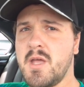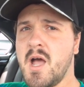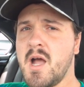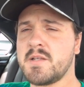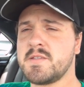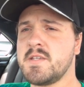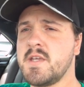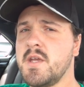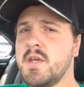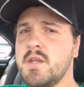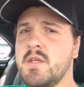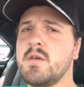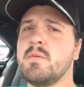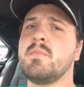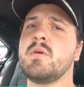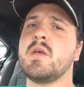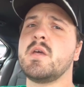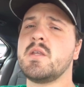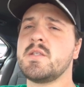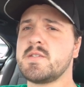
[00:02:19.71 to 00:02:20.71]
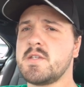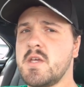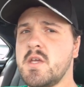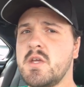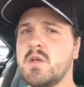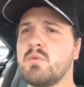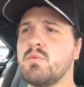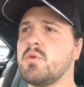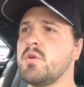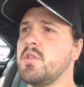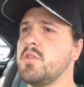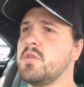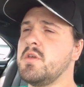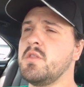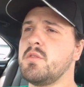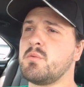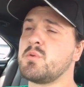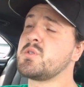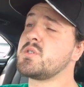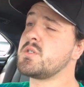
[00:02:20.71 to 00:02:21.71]
Octanium in the tank with
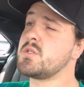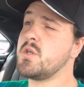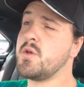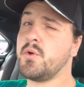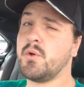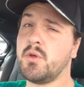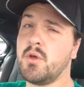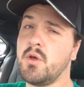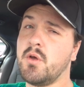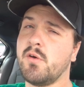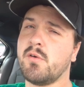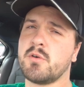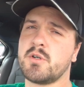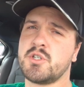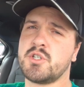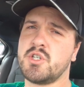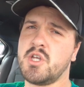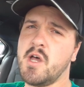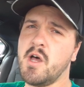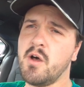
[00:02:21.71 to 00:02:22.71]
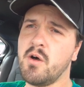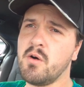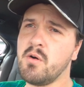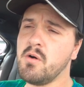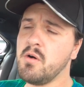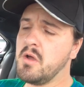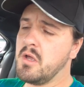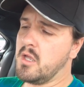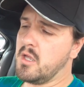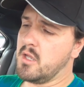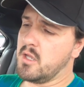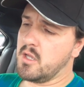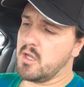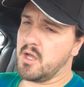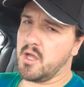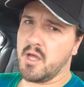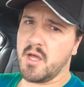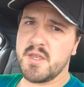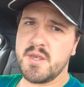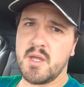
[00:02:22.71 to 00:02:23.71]
either Sunoco or Shell
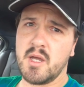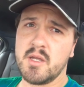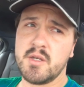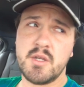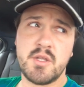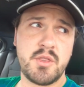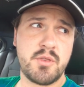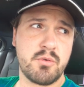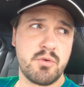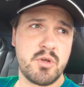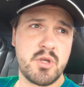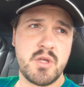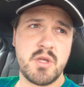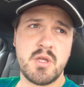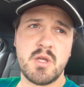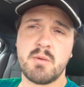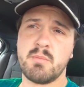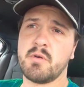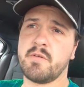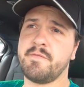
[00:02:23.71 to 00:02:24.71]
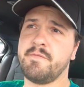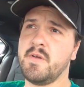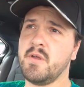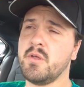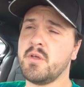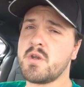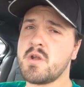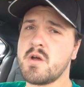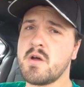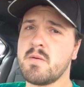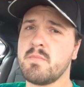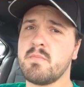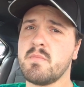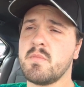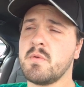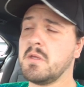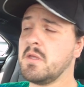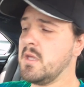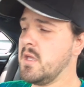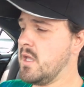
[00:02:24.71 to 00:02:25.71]
93. I'm gonna fill it up
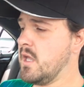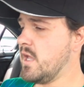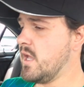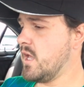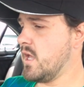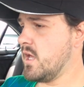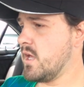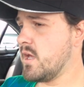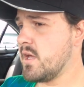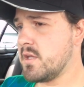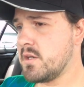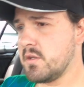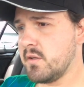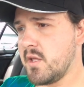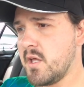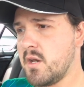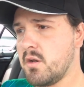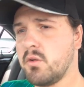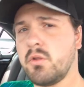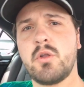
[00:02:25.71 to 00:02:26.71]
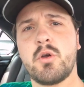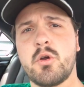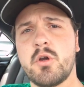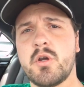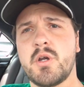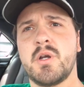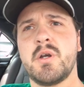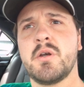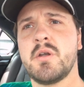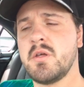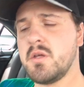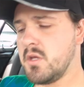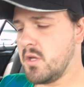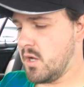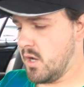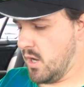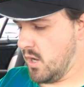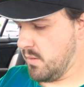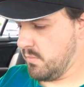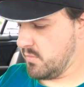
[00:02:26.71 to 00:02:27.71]
and let it learn,
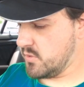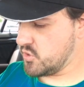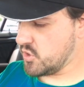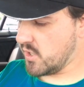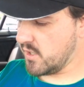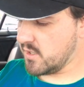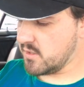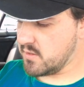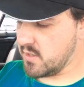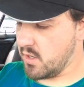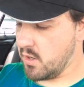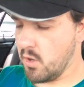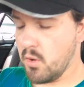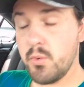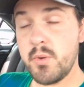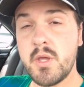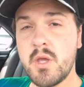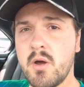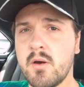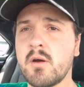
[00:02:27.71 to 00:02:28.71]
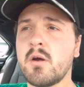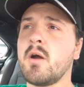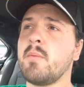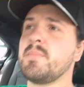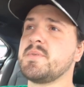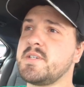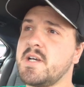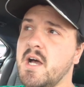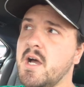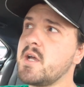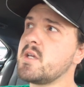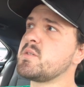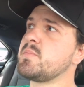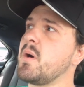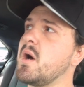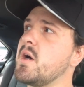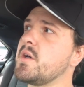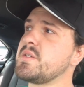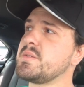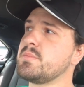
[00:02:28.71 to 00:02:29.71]
try to get that OAR up as high as
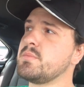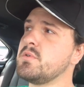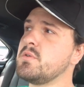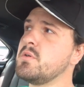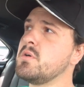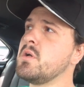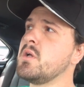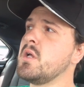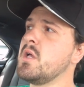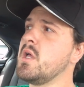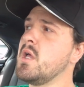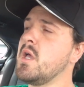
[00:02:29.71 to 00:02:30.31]
possible.